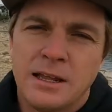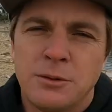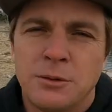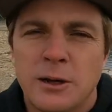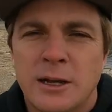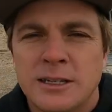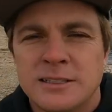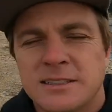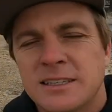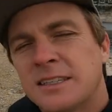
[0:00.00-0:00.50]

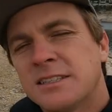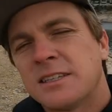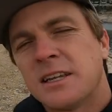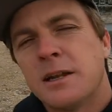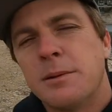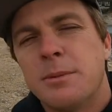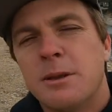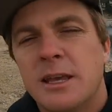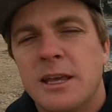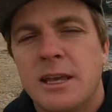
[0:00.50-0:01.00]
Anyways, that's
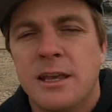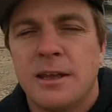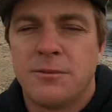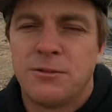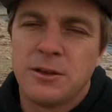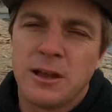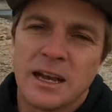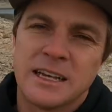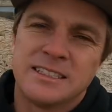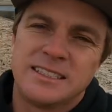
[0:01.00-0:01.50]
gonna be it. If
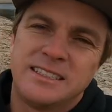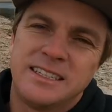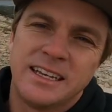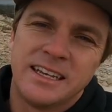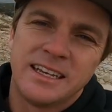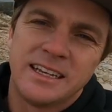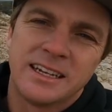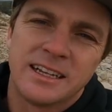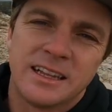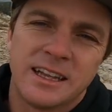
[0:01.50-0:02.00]
you guys
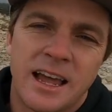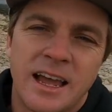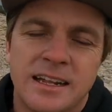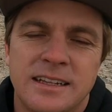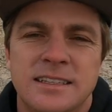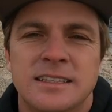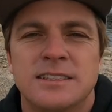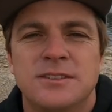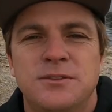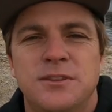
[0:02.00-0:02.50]
did
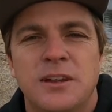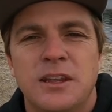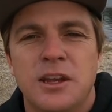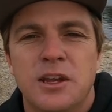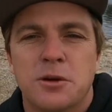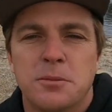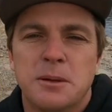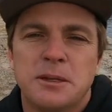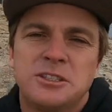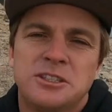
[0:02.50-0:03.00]
like this
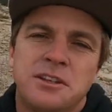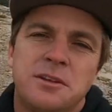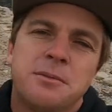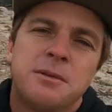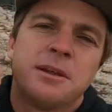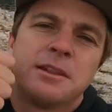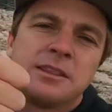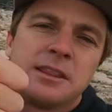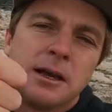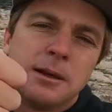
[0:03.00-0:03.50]
video, make sure you give
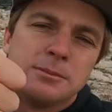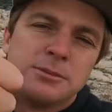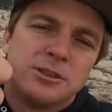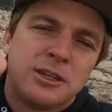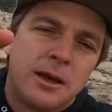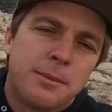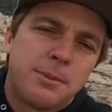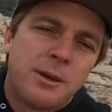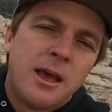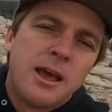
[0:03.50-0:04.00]
me a thumbs
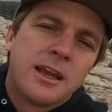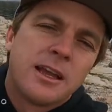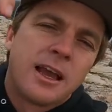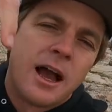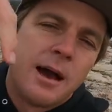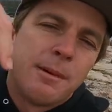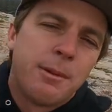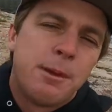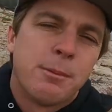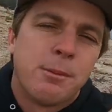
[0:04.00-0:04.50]
up.
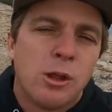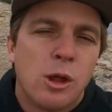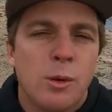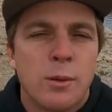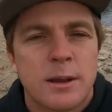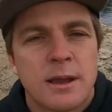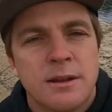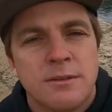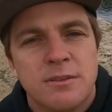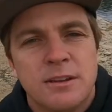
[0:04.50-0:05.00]
Comment below
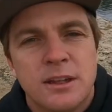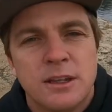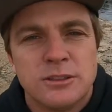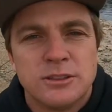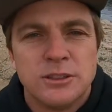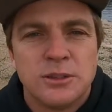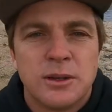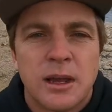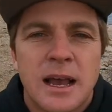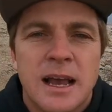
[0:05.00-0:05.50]
what kind of videos
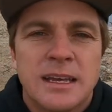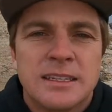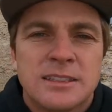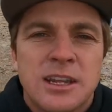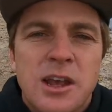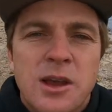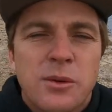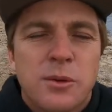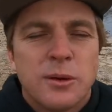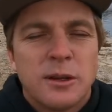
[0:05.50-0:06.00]
you guys
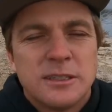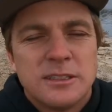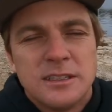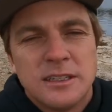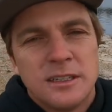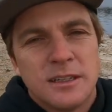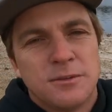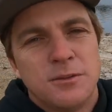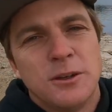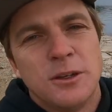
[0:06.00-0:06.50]
want to
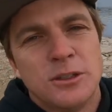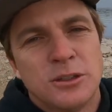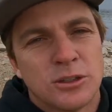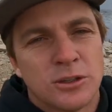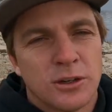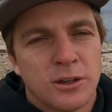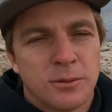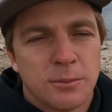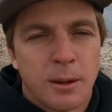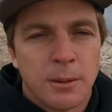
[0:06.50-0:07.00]
see in the future. And